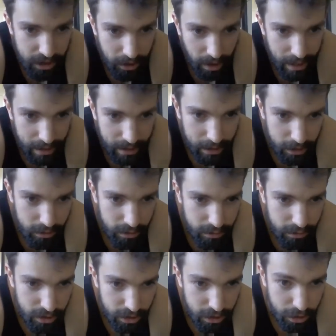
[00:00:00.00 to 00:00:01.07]
great. Can you
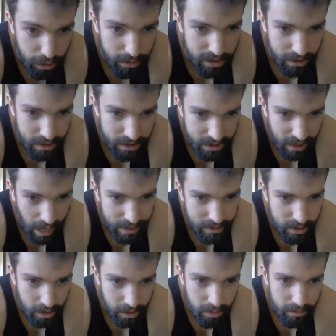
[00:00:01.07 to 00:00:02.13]
do it to the side
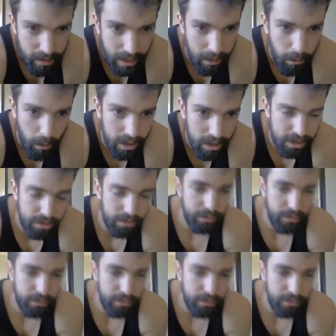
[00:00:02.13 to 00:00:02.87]
too? I can watch you